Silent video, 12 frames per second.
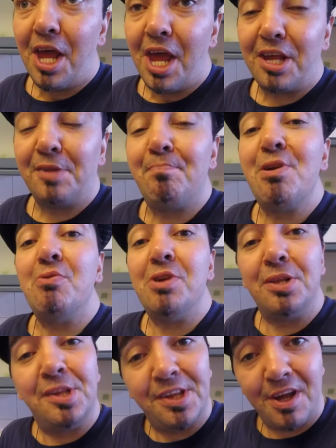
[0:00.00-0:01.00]

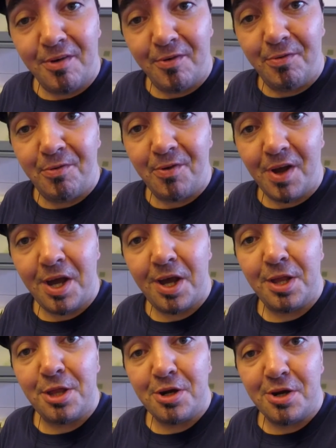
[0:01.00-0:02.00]
experience of
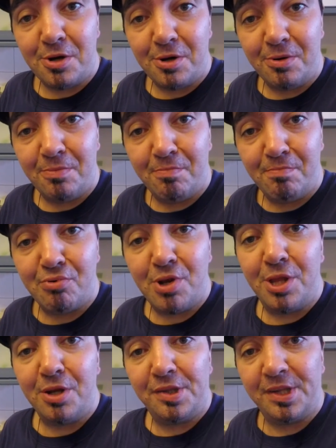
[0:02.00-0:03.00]
other
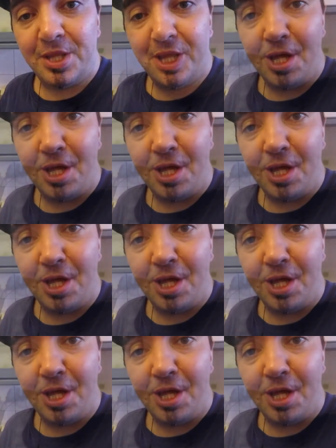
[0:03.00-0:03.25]
breeders and